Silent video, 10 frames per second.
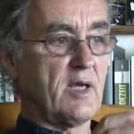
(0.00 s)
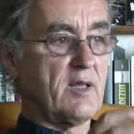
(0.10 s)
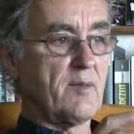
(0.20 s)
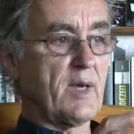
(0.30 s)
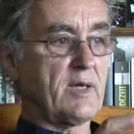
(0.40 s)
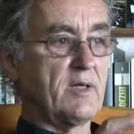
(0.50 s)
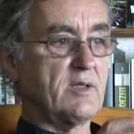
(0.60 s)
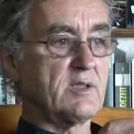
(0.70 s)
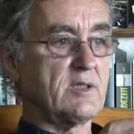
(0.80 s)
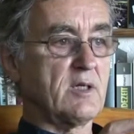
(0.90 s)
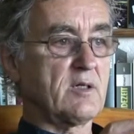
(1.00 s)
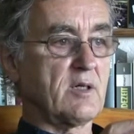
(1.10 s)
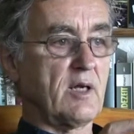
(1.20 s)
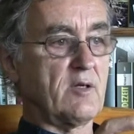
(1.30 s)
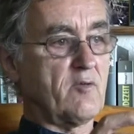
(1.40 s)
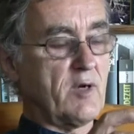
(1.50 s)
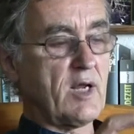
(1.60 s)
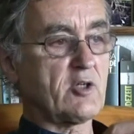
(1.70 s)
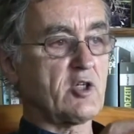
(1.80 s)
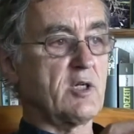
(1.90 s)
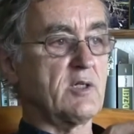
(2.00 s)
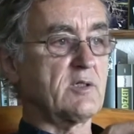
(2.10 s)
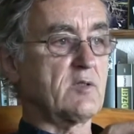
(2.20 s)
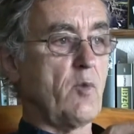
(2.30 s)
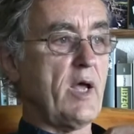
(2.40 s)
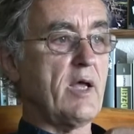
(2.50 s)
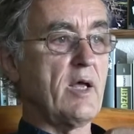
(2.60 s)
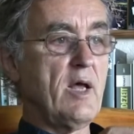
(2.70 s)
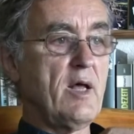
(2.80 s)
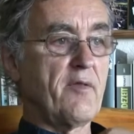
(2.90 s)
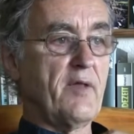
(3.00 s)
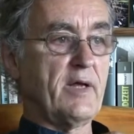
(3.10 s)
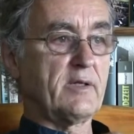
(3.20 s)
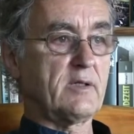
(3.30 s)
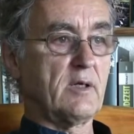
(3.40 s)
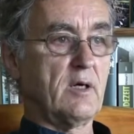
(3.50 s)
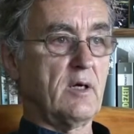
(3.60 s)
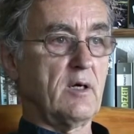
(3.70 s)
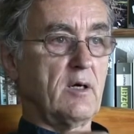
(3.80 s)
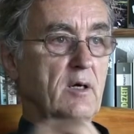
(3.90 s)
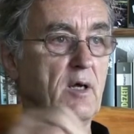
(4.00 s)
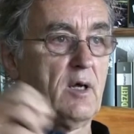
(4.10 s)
in the mechanistic and reductionist way that uh,